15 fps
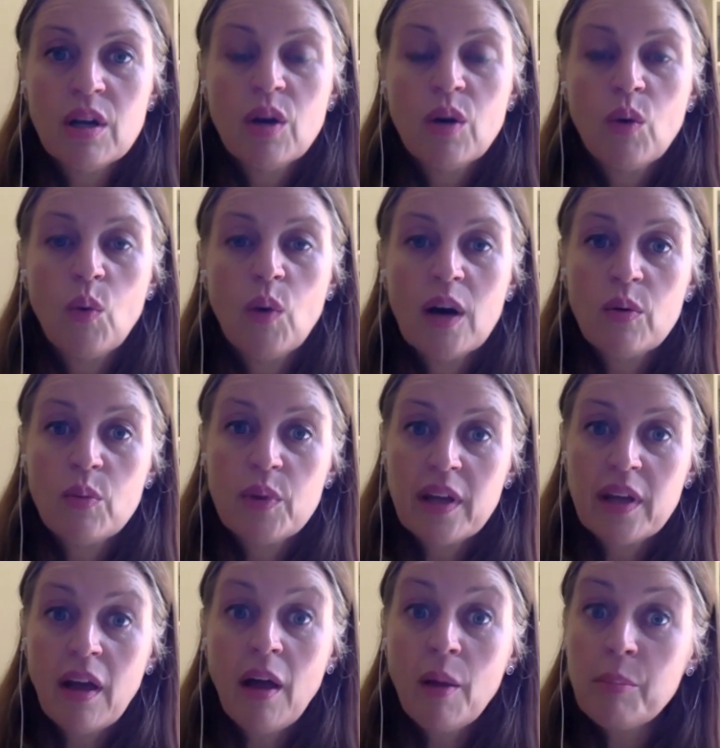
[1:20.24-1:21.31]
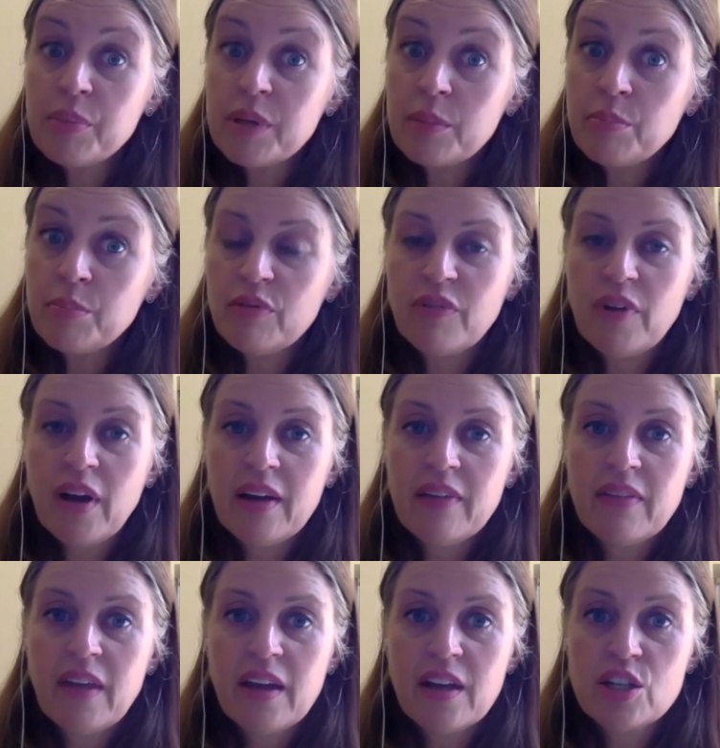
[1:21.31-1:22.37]
where we help people find
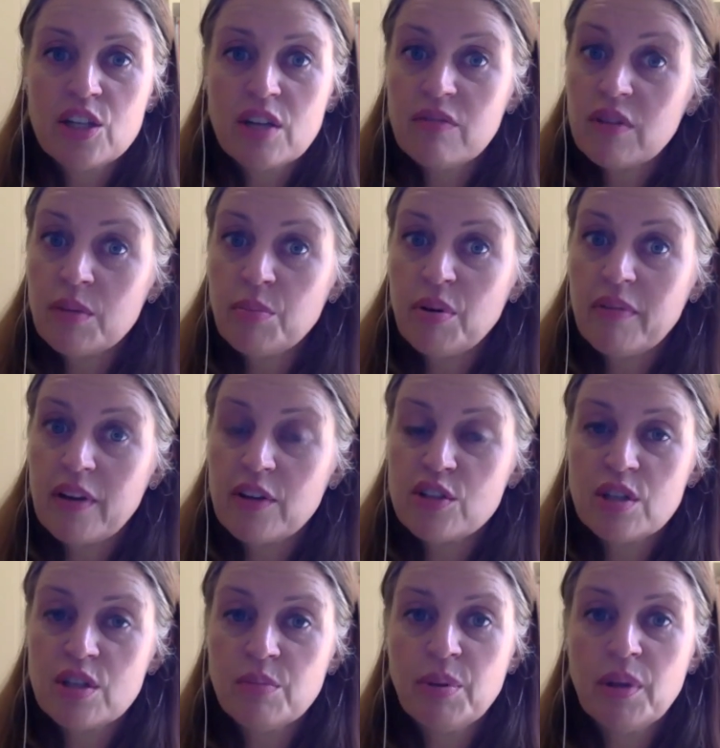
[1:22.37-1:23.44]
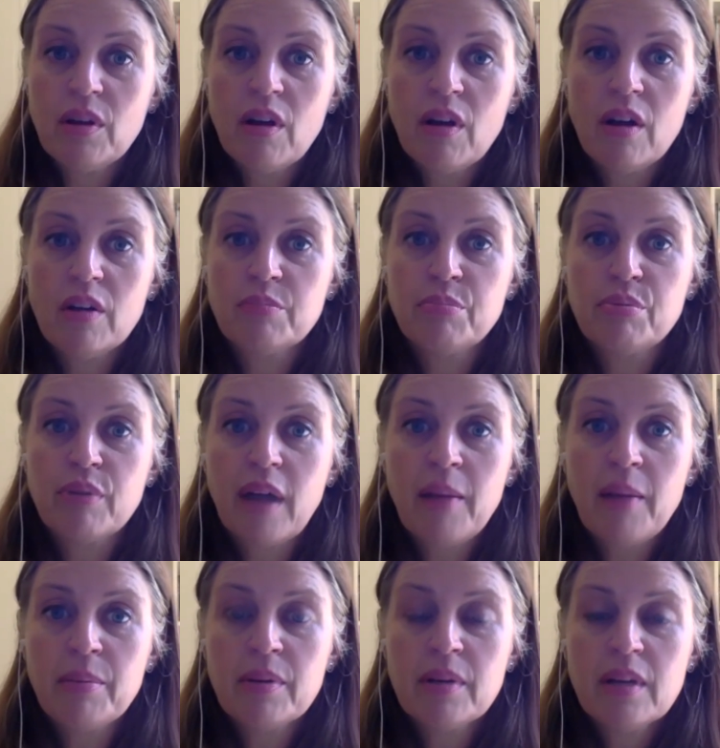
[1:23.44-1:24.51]
the HIV prevention pill called PrEP.
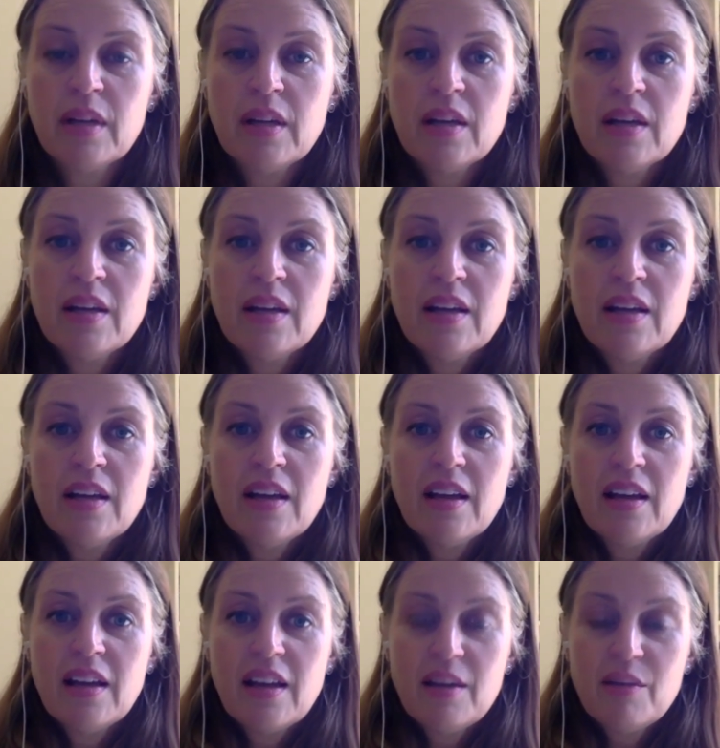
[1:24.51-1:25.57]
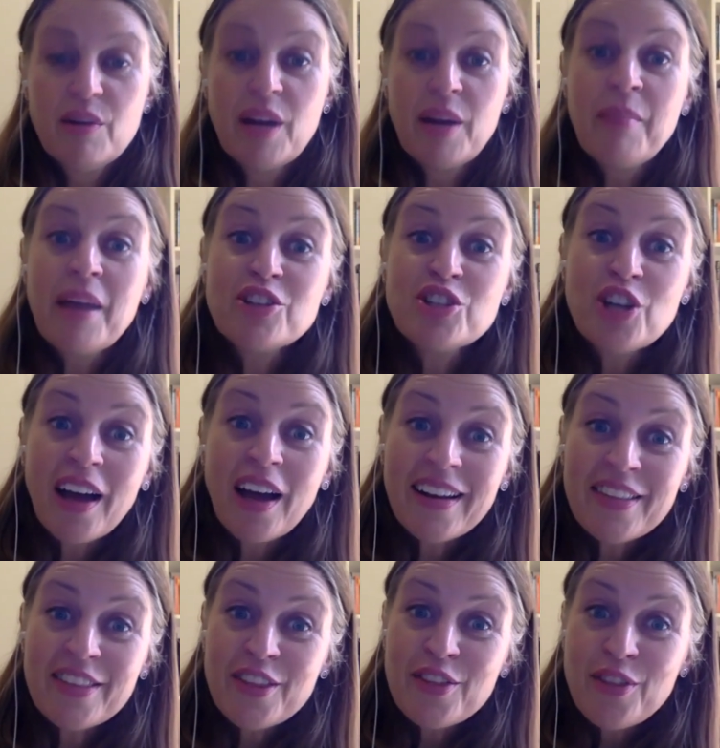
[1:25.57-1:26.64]
And when I met
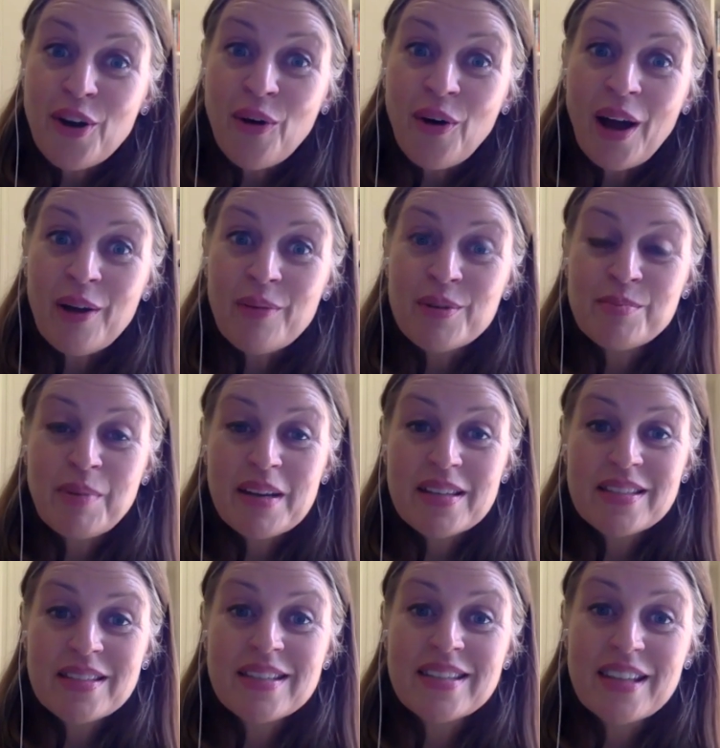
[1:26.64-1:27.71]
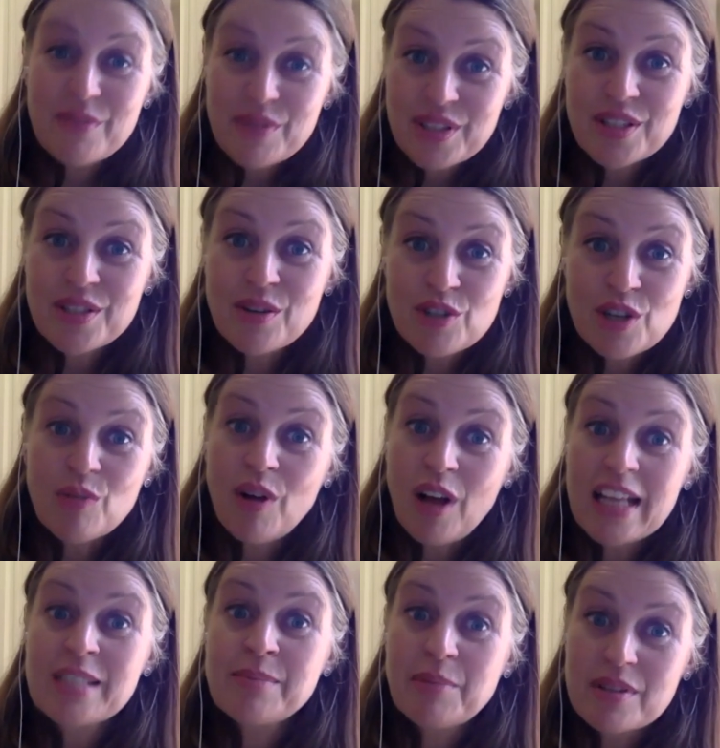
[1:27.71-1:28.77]
Jonathan, though, I was based at San Francisco General
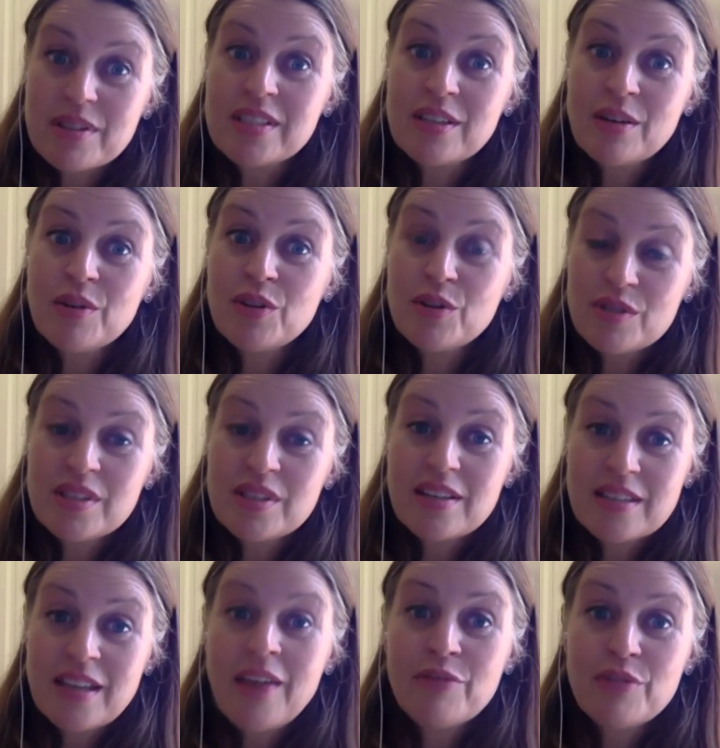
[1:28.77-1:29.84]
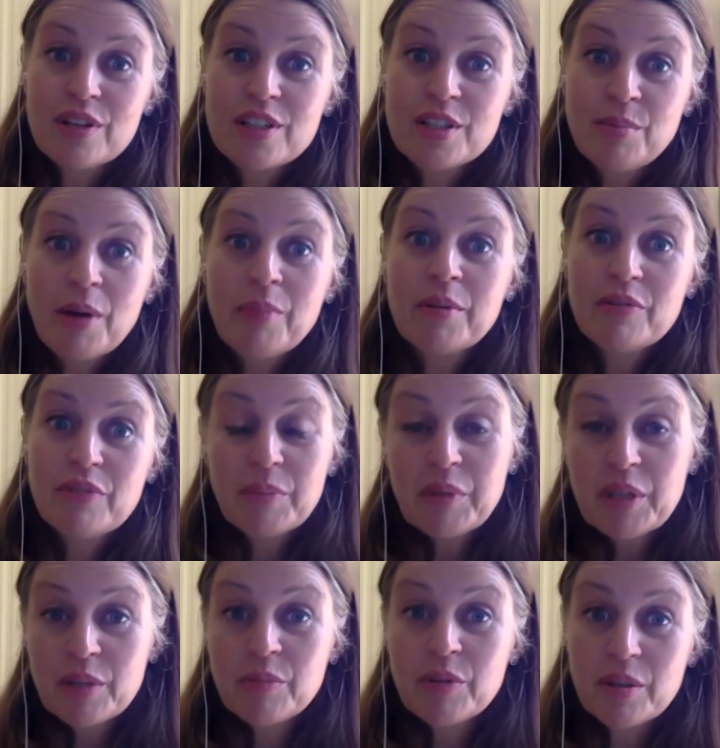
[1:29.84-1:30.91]
Hospital, still with UCSF and Department of Family
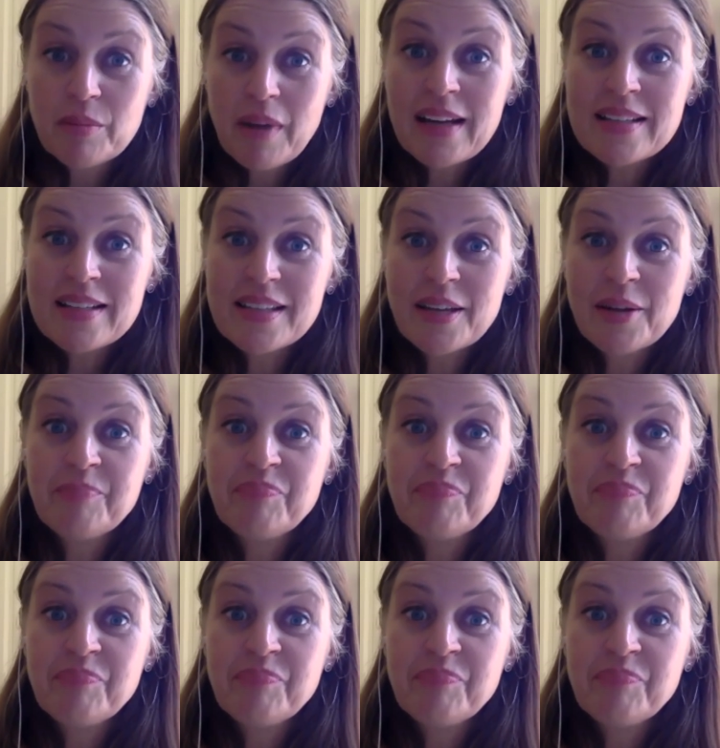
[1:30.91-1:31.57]
and Community Medicine.